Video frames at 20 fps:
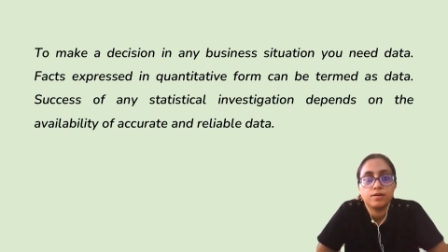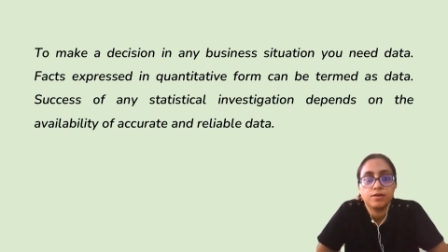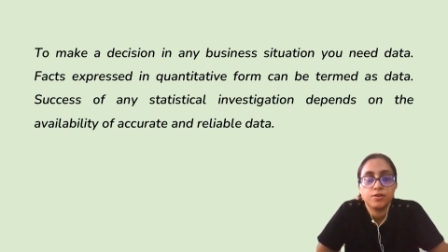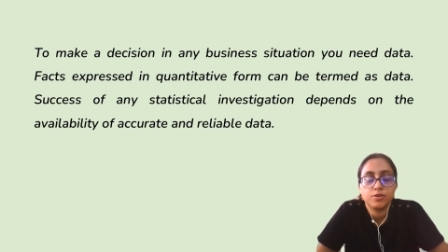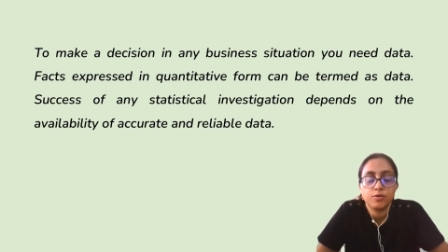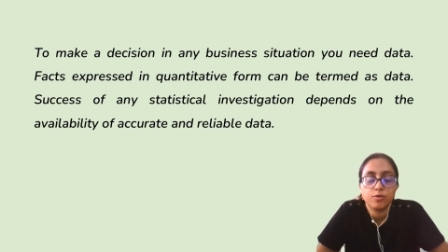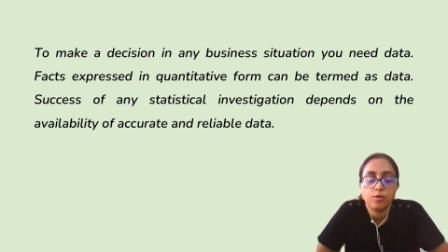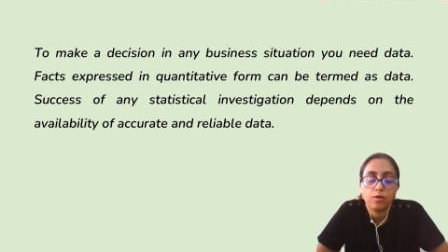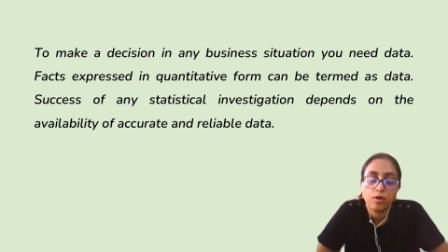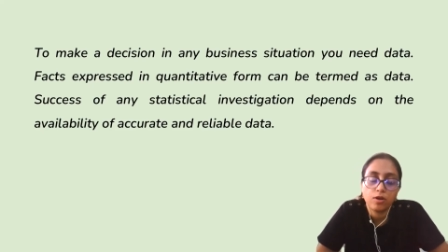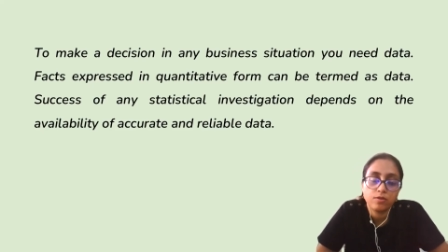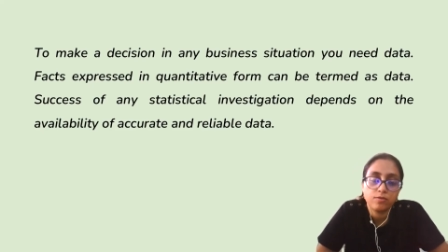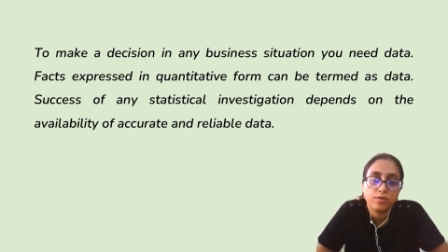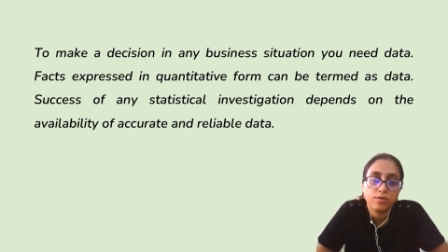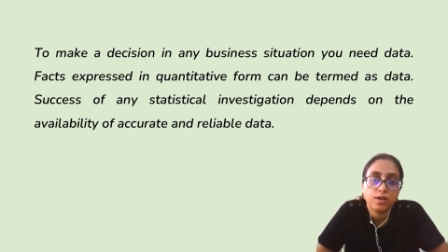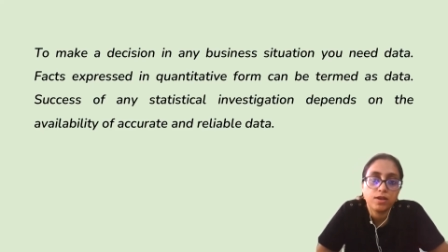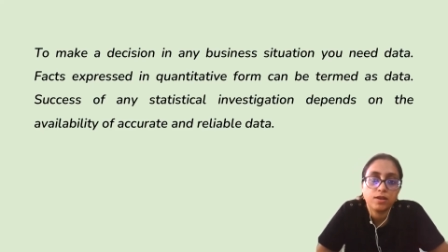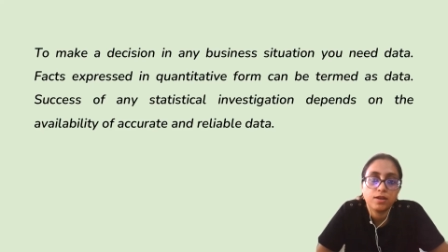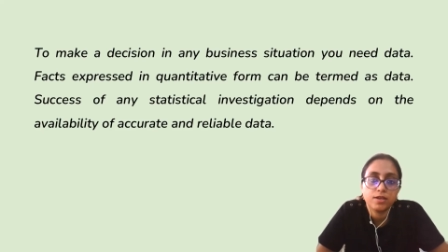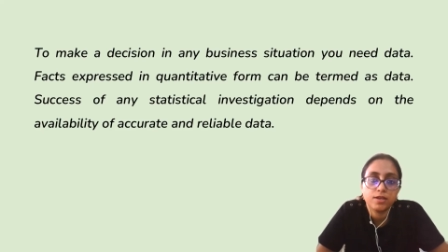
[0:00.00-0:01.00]
you all
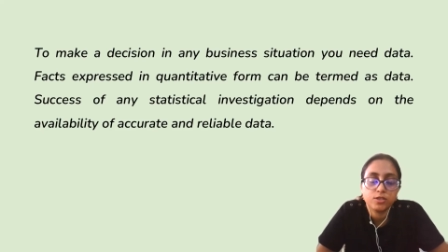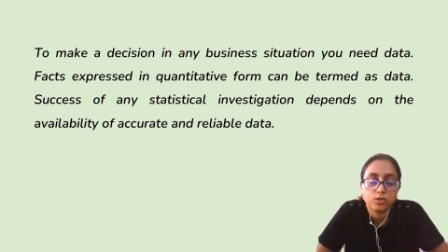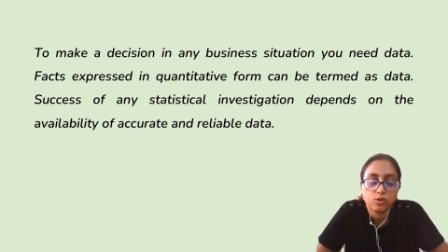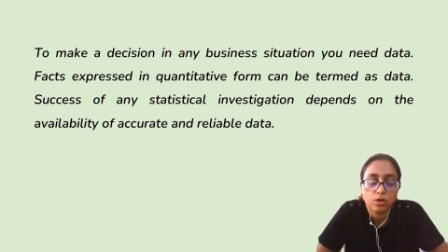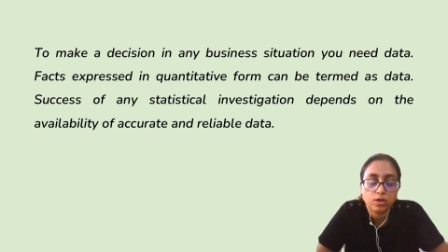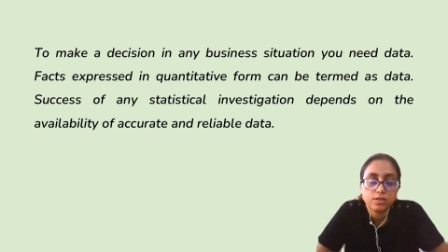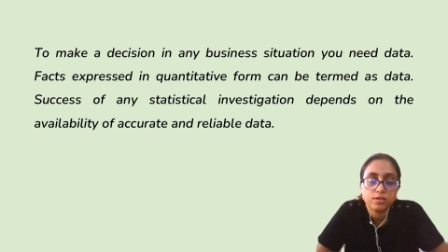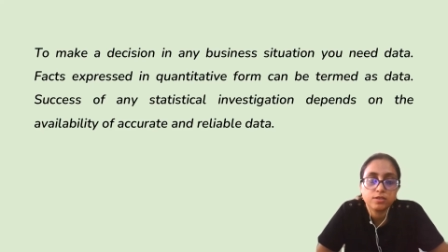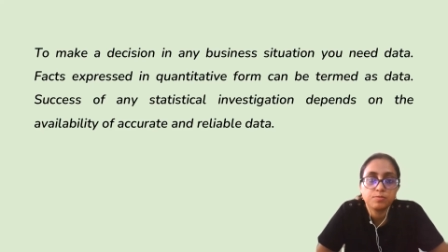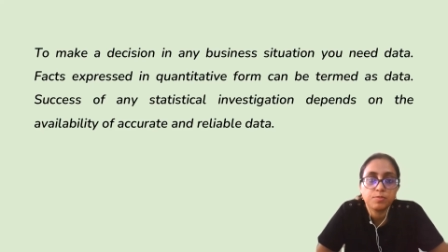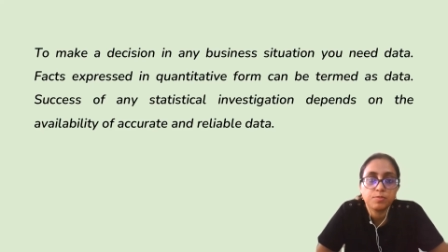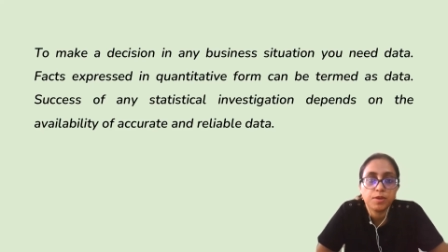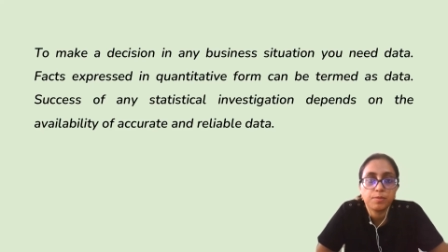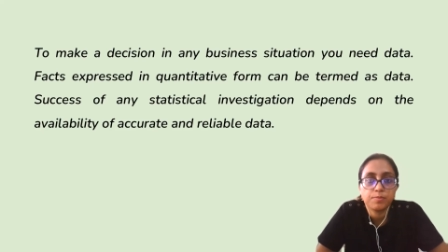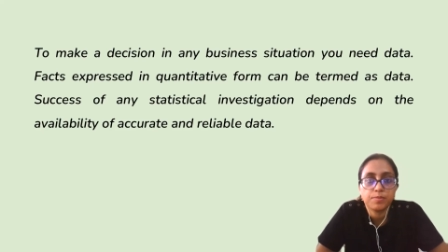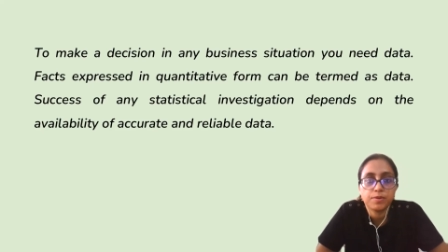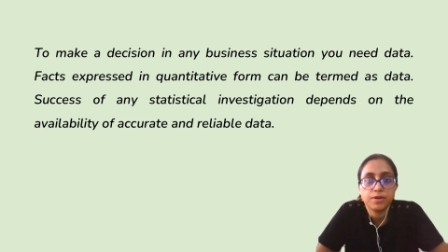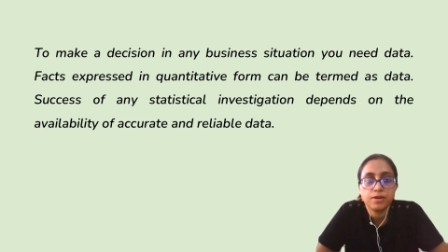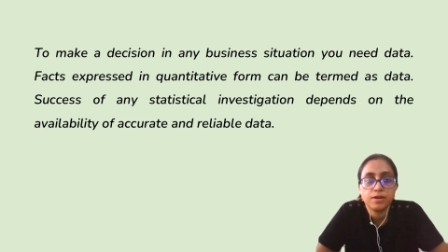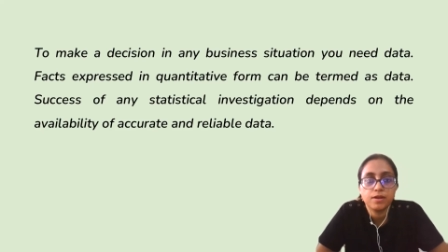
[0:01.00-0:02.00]
will enjoy this
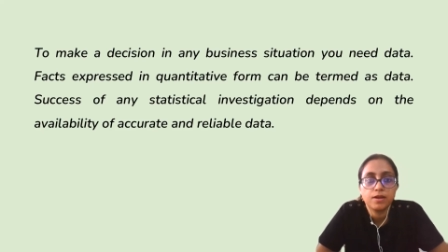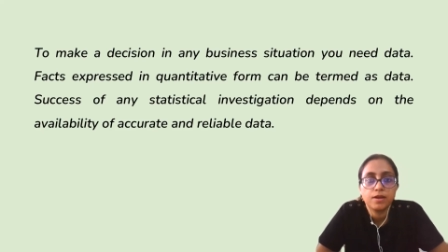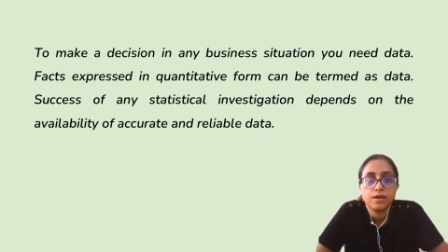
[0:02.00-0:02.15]
paper